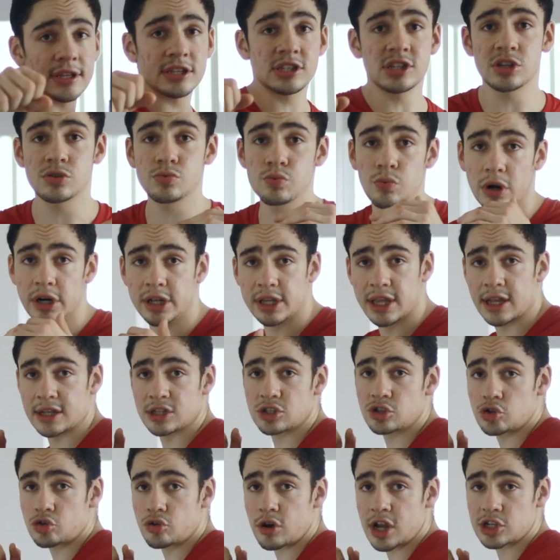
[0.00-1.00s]
This is what can
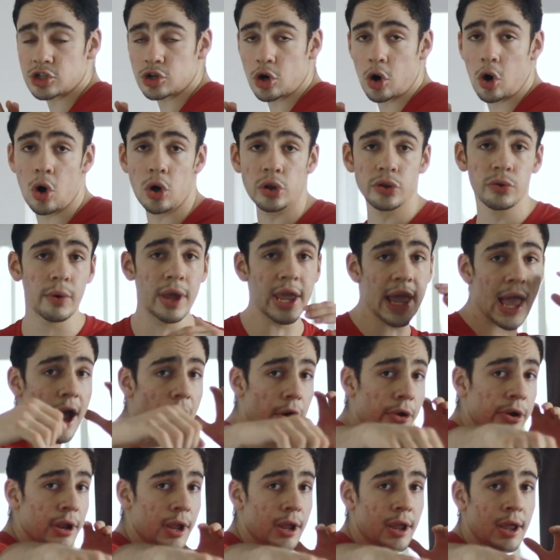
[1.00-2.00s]
stretch all the way
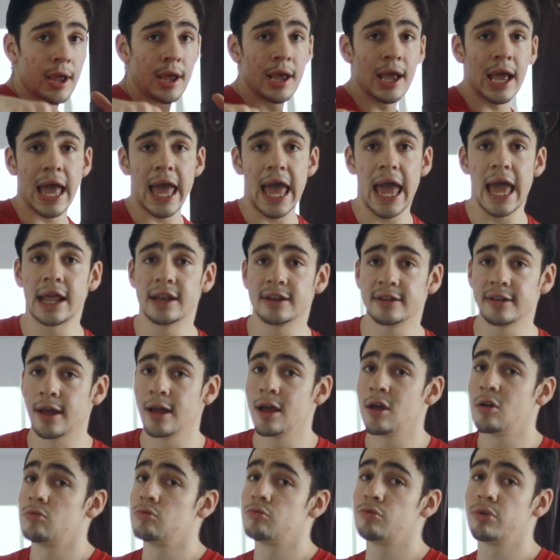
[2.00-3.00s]
out and
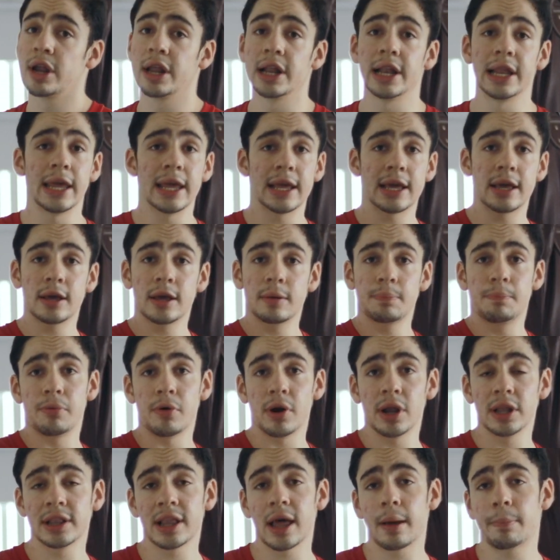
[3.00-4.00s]
really
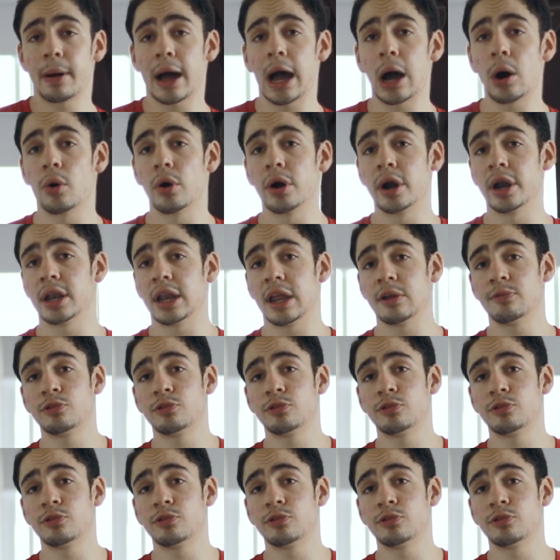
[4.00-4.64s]
bring that power in.